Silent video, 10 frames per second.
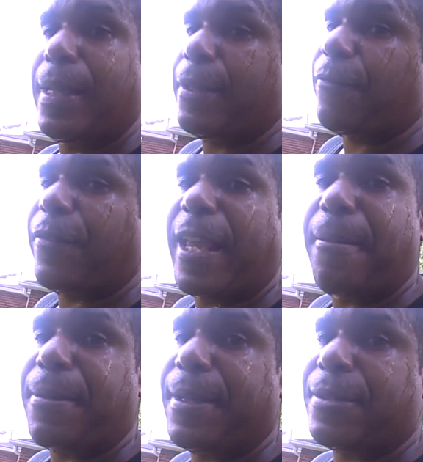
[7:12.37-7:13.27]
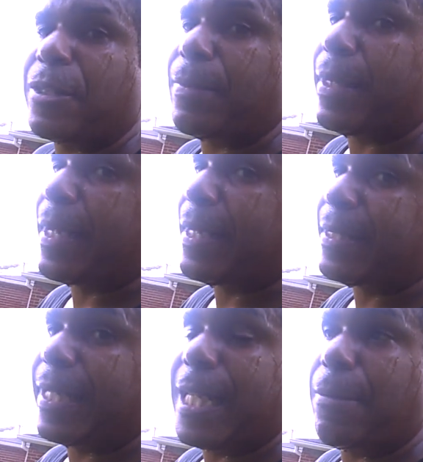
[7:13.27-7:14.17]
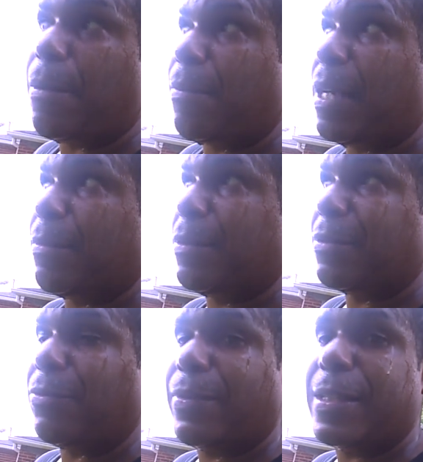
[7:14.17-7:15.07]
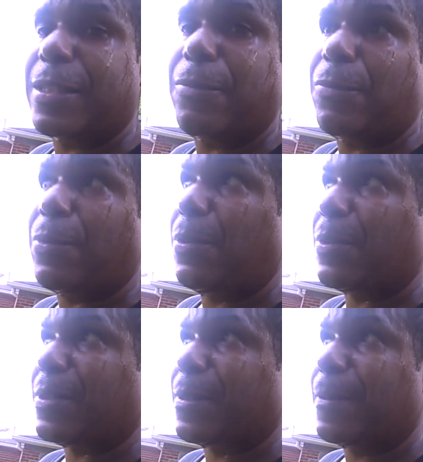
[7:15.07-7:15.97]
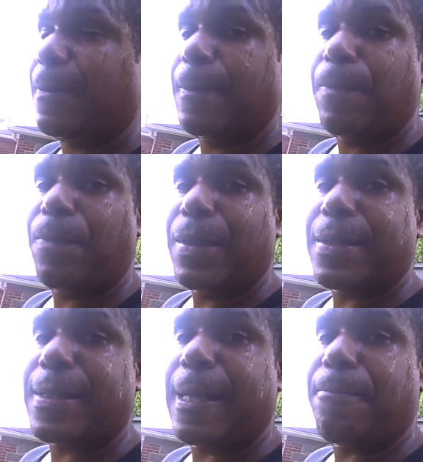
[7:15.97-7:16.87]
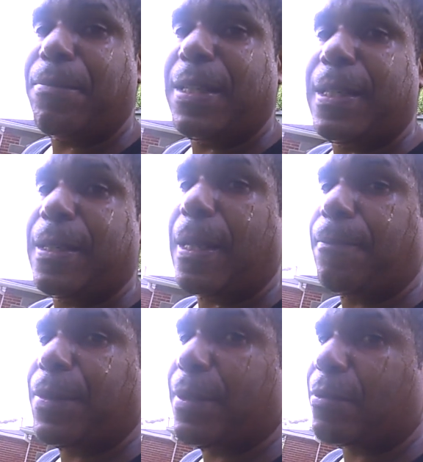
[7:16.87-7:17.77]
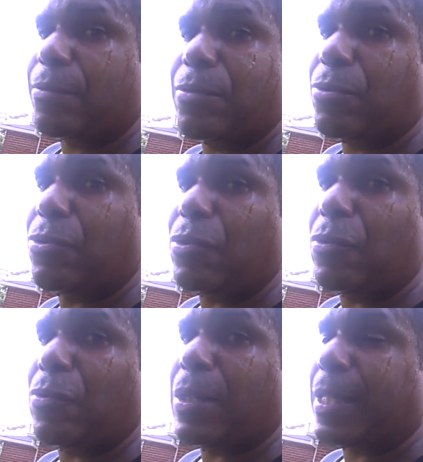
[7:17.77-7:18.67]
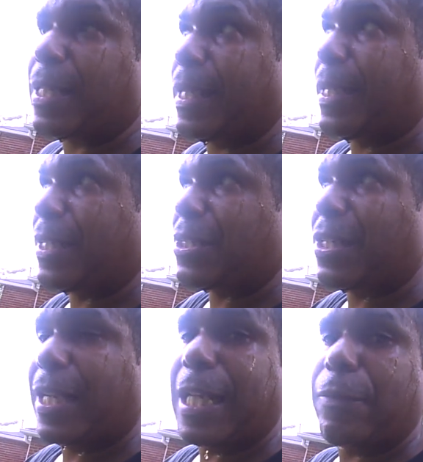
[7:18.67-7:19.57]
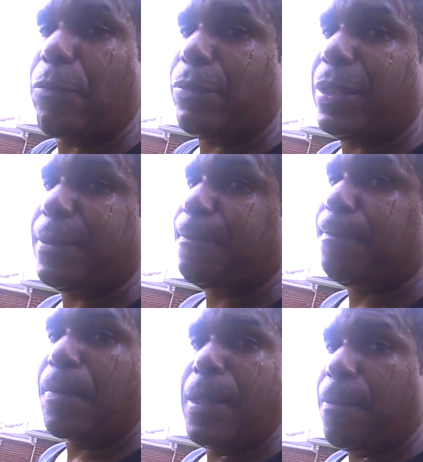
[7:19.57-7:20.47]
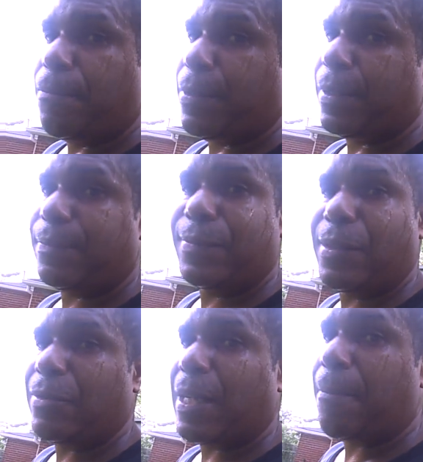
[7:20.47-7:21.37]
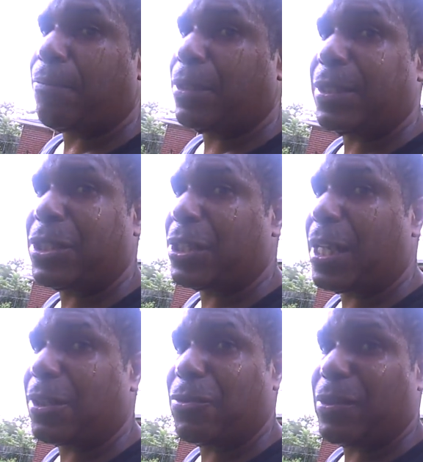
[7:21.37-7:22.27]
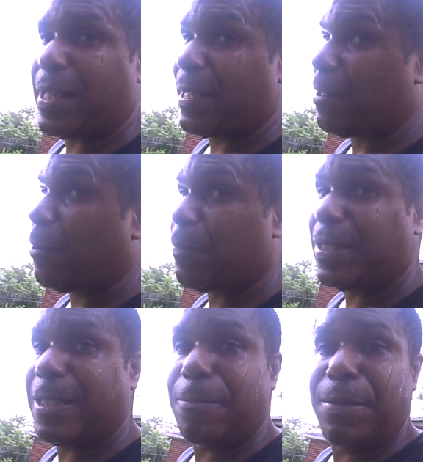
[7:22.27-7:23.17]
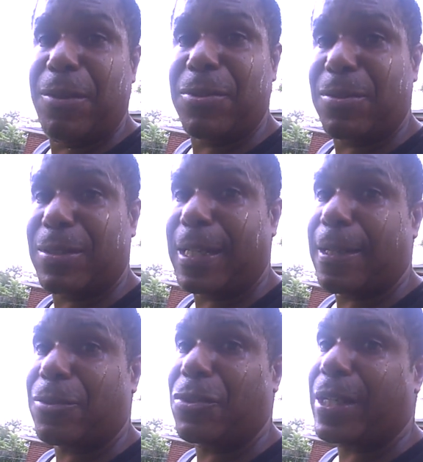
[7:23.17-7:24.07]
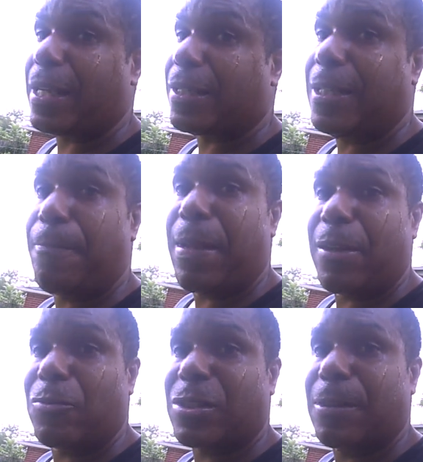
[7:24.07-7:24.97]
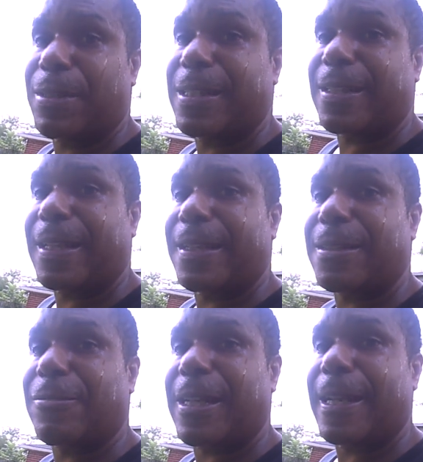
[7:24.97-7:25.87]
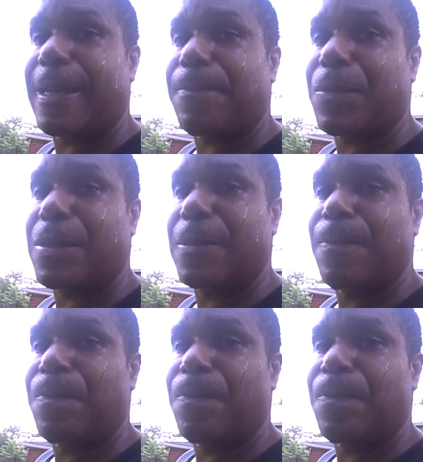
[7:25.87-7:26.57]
in the family, and somebody got to take care of my mom. The rest of them works. Except me. I'm just, you know, I get a check every month, but, you know, that monthly check do not help these bills sometimes, so you got to cut back on some of these things sometimes.